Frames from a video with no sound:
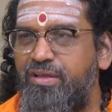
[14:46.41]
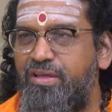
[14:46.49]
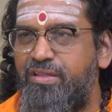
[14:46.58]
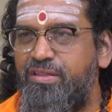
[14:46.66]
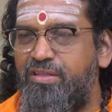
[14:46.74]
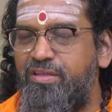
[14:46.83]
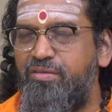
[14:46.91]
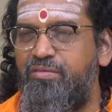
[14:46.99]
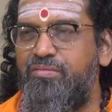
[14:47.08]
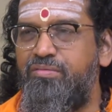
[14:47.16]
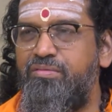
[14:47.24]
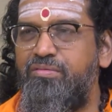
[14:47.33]
and
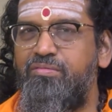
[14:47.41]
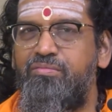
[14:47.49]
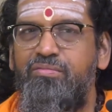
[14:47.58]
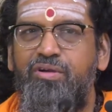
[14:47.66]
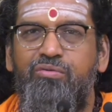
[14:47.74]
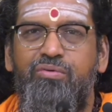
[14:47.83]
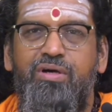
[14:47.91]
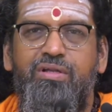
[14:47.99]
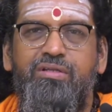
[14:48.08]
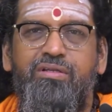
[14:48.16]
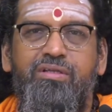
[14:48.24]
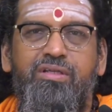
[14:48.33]
then
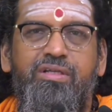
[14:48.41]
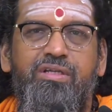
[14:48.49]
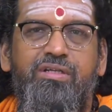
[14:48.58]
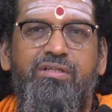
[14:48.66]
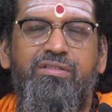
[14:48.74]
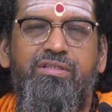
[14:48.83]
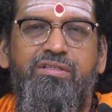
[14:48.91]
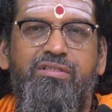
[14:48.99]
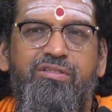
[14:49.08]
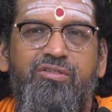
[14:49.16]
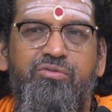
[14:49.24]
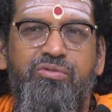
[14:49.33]
Bhagavan creates a
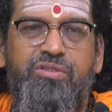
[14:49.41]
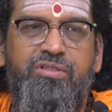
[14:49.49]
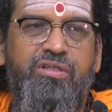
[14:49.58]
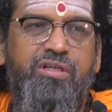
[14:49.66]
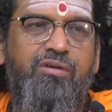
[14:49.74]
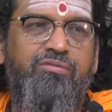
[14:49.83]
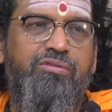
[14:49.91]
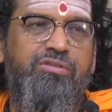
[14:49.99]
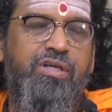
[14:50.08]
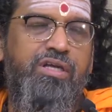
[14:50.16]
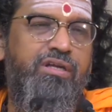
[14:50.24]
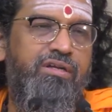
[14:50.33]
situation
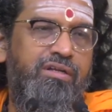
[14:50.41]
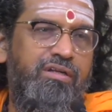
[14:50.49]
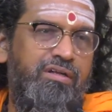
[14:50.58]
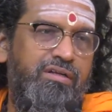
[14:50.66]
outside